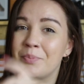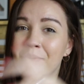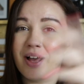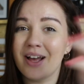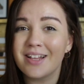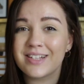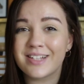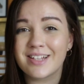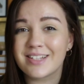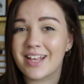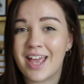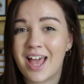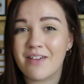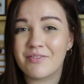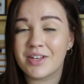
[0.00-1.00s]
But since
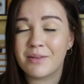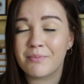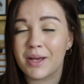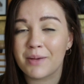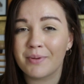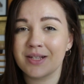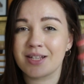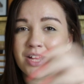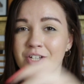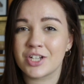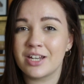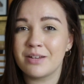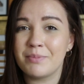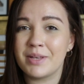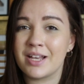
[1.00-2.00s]
I have it in my
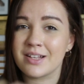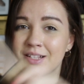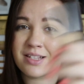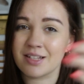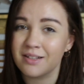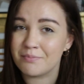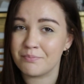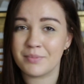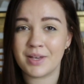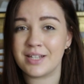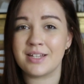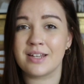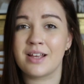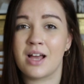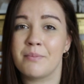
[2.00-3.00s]
possession, because
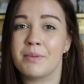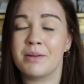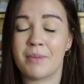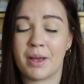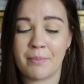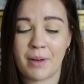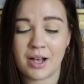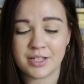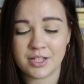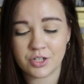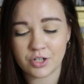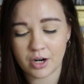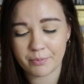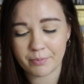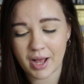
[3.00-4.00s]
it did come in my
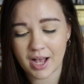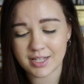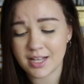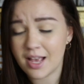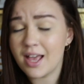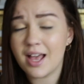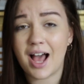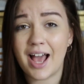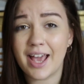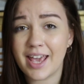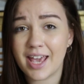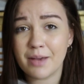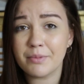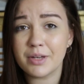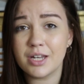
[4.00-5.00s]
BOXYCHARM box, I
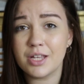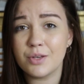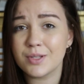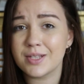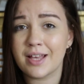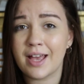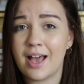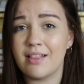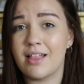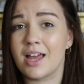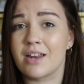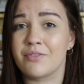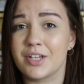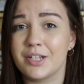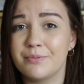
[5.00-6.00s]
am gonna use the hell
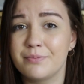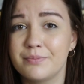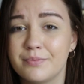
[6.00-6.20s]
out of it.